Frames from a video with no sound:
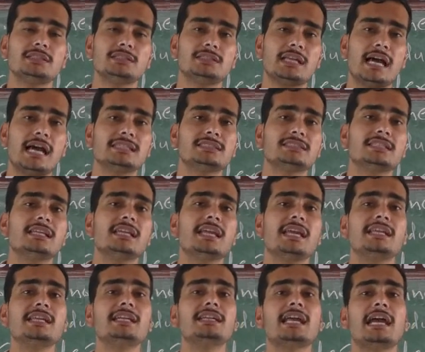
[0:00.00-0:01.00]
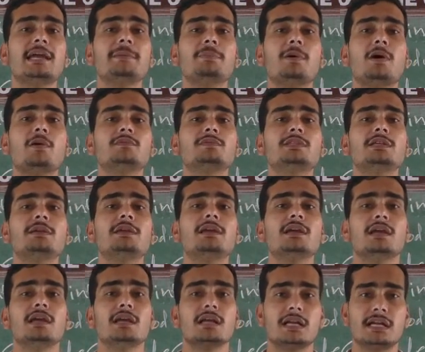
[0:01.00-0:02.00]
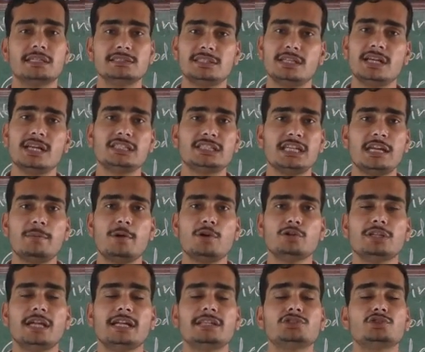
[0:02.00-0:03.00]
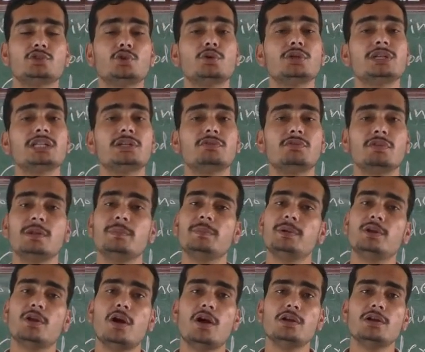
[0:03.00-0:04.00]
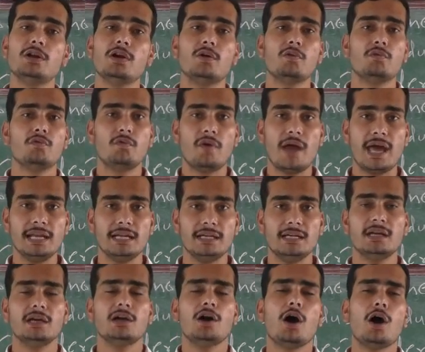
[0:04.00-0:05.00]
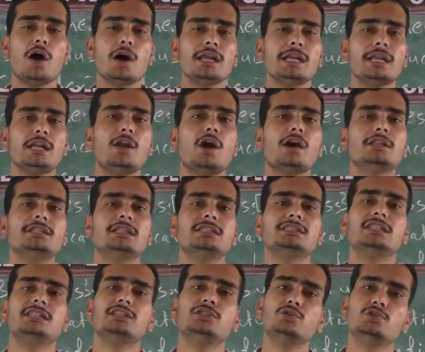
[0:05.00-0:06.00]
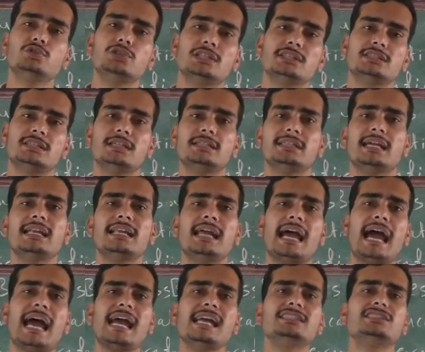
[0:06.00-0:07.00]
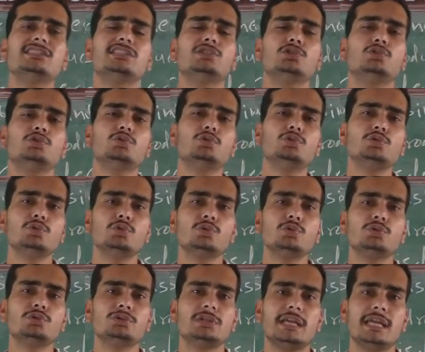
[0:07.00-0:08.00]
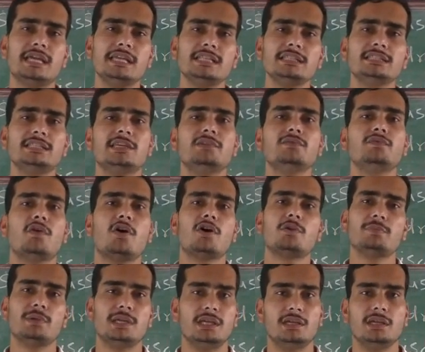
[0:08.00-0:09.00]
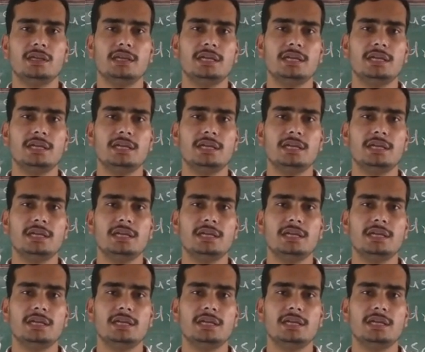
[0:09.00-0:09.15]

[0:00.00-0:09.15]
just asking any type of the consideration about that, so it will be not valid. Or in other sense, you just say that you do anything for me